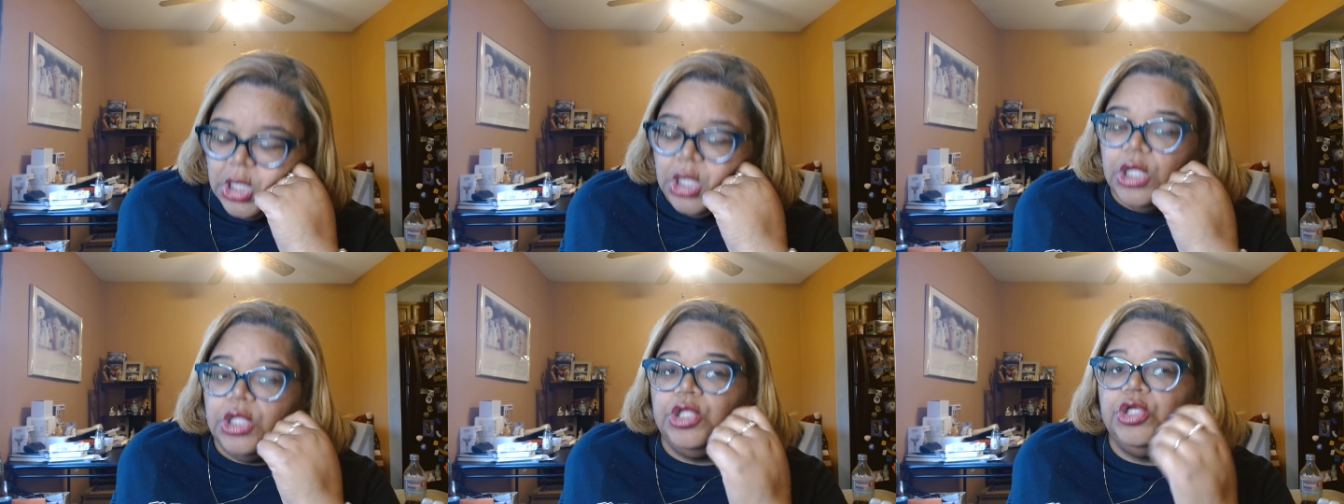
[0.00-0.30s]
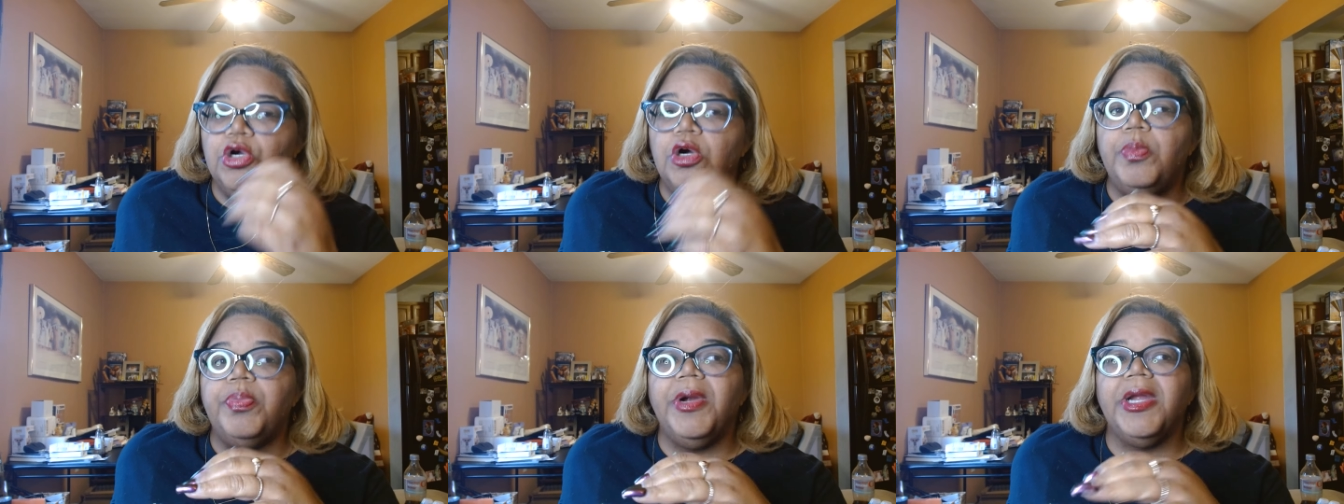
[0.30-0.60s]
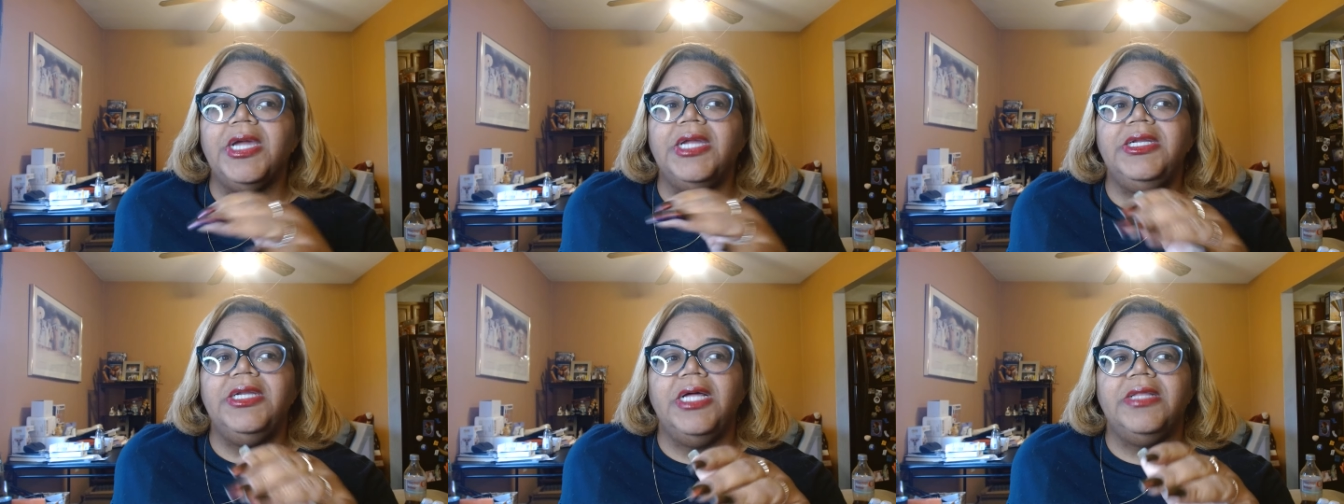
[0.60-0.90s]
You
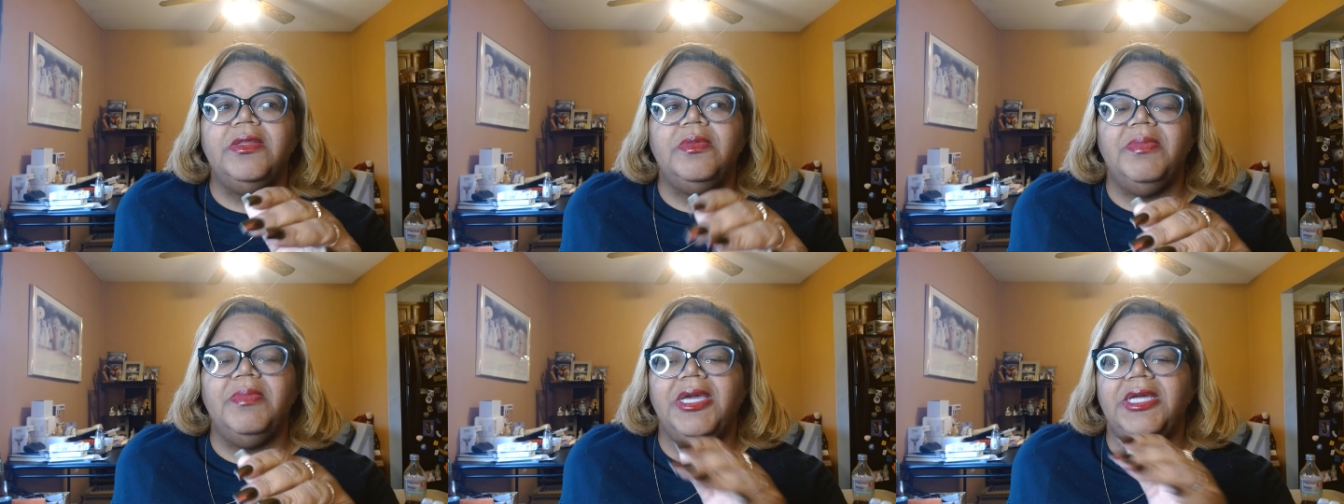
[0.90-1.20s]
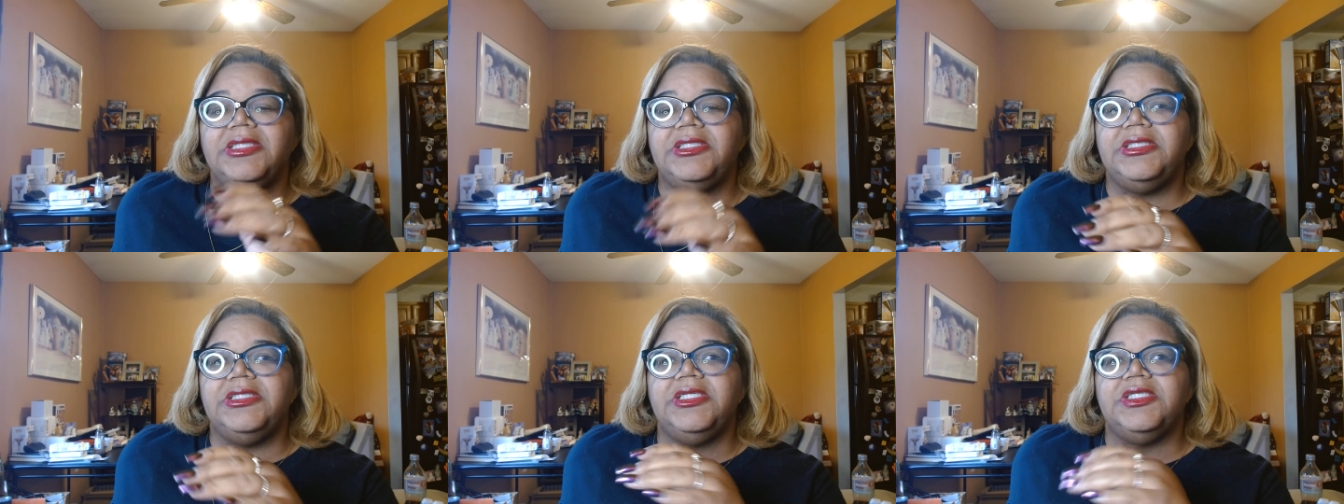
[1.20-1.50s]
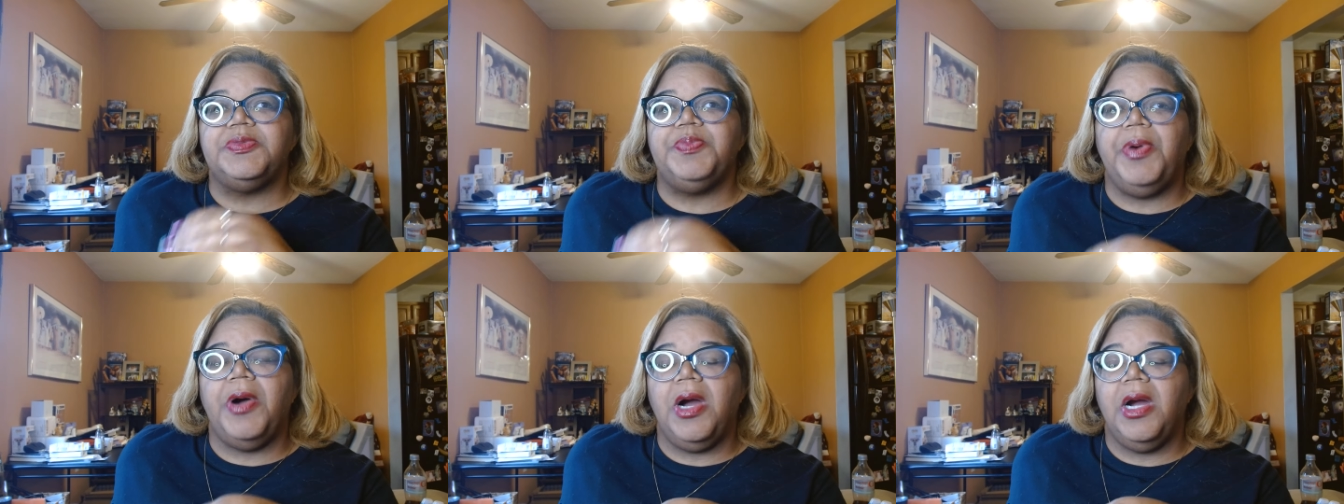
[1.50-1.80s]
bring another man to
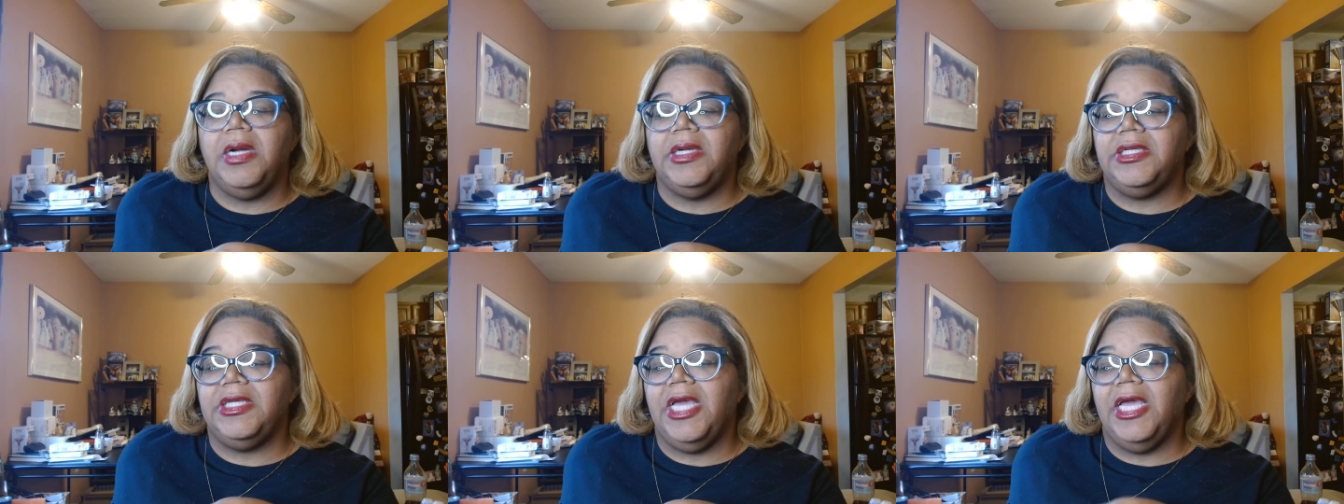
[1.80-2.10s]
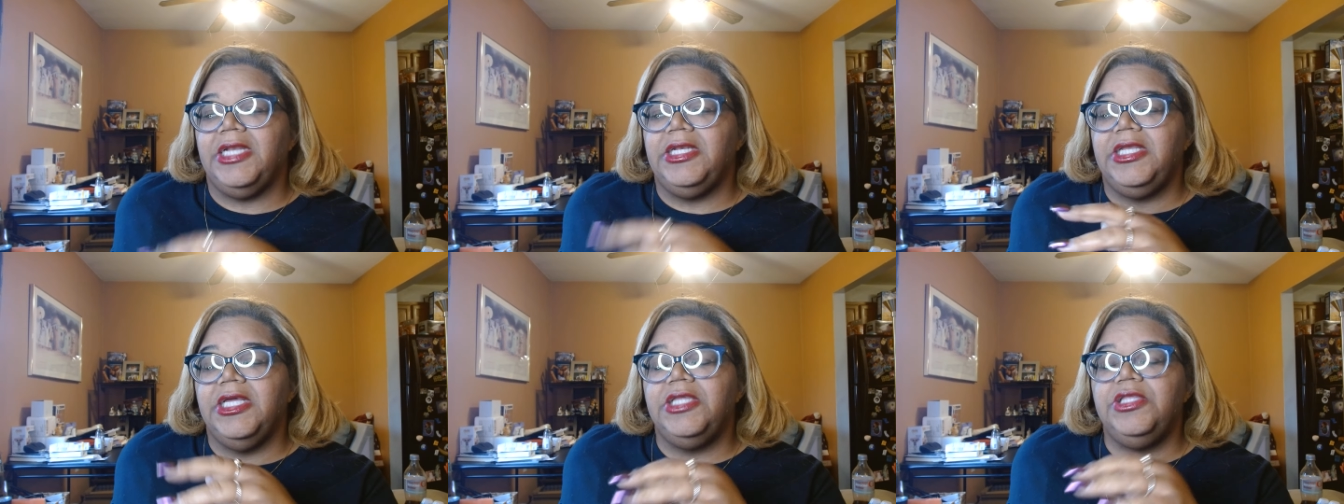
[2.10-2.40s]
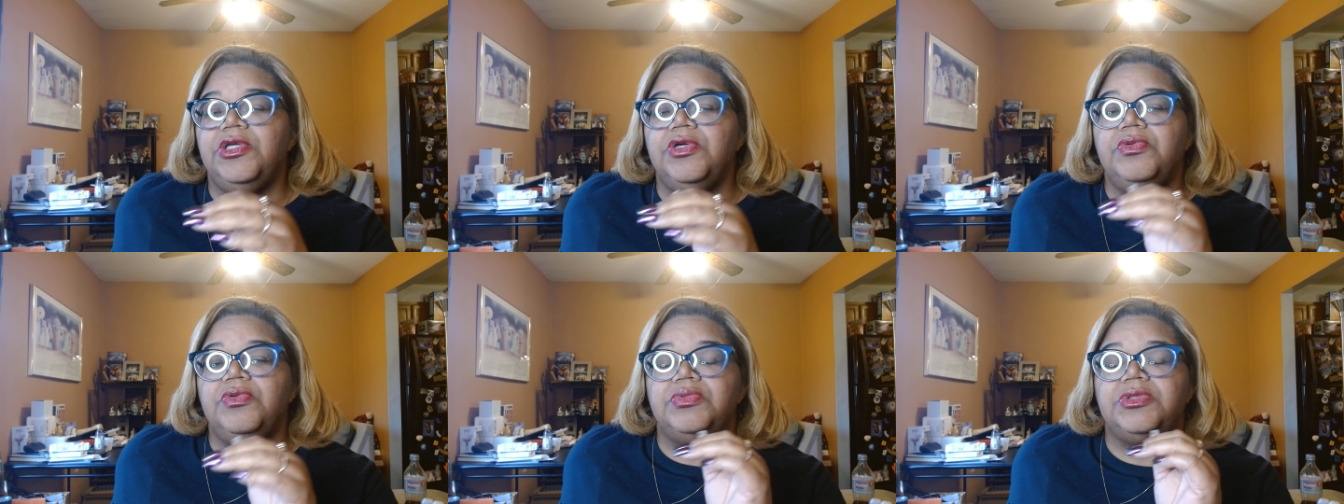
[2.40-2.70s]
this party and then
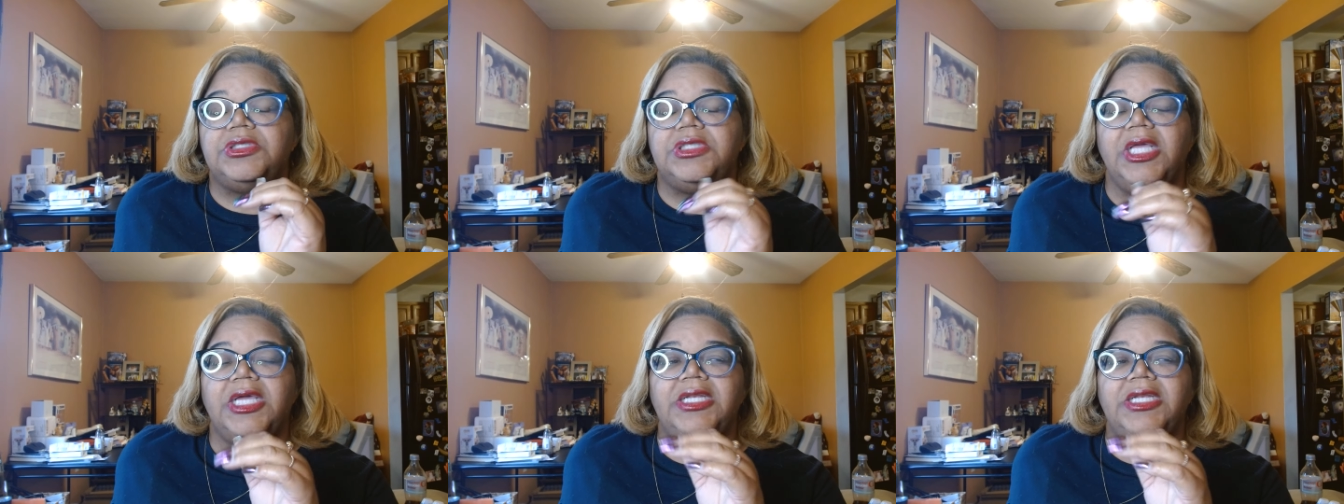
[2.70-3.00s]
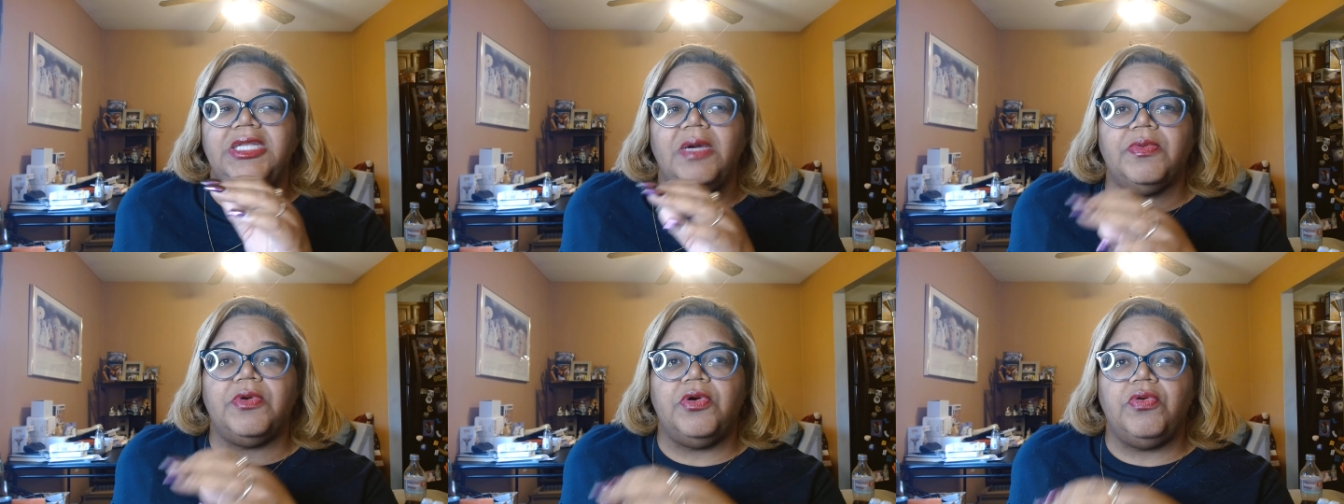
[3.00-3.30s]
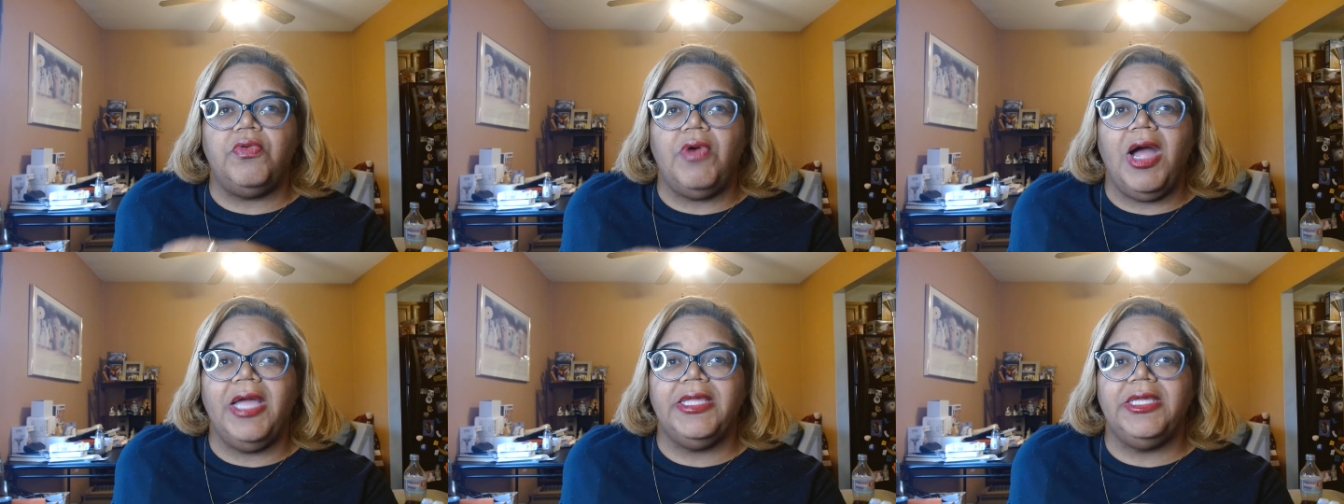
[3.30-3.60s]
you end up
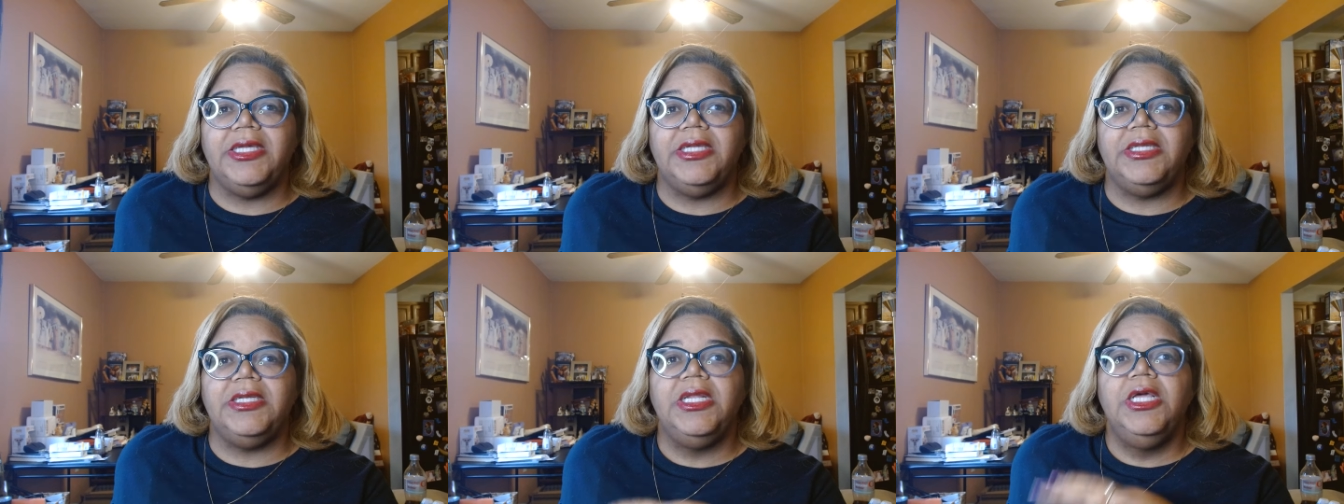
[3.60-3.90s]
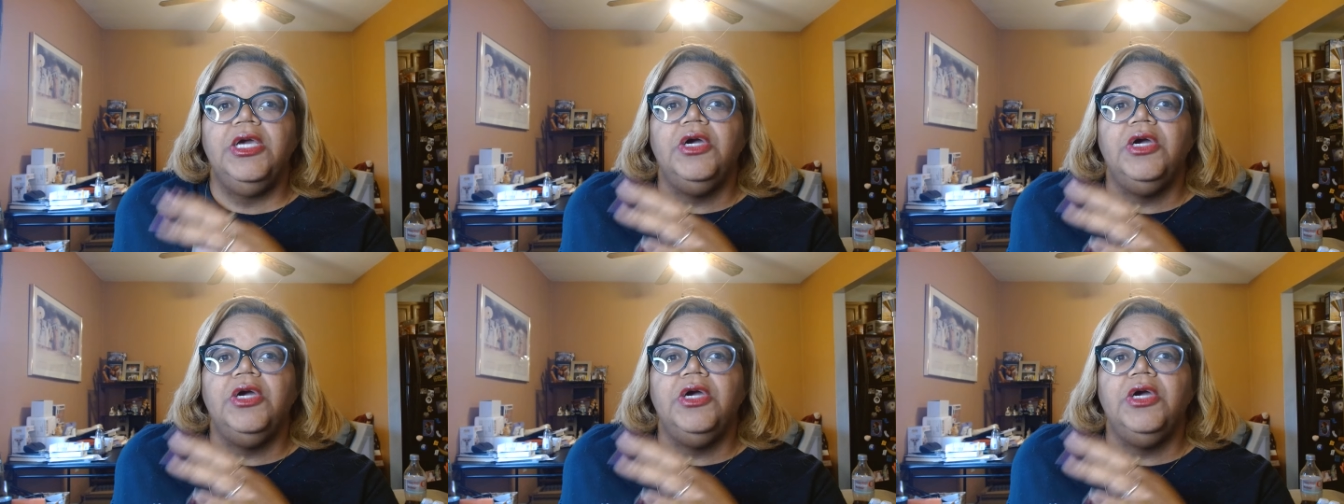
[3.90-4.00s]
crying